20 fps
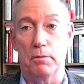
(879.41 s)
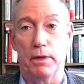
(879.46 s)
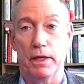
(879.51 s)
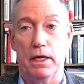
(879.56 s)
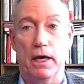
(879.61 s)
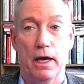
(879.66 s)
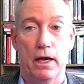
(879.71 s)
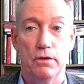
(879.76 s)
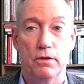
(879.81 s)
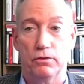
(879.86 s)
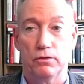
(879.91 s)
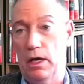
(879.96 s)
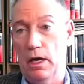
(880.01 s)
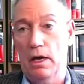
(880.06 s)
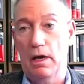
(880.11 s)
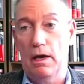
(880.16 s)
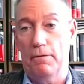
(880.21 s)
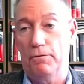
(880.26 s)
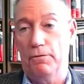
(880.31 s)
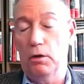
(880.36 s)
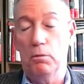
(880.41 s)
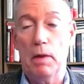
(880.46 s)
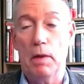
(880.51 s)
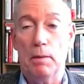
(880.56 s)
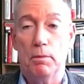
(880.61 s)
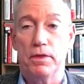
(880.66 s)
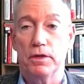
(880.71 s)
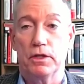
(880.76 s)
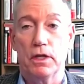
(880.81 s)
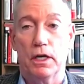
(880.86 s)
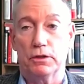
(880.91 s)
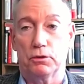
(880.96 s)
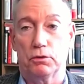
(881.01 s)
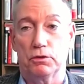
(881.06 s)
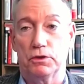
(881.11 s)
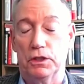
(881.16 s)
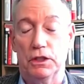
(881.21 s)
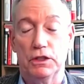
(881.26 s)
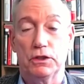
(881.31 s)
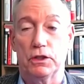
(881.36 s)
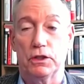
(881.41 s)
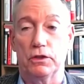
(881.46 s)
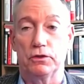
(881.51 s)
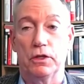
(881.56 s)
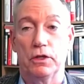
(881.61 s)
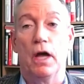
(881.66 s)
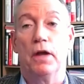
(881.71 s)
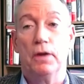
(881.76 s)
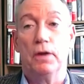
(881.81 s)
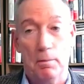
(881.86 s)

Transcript: Because if you're a member of the Dutch resistance,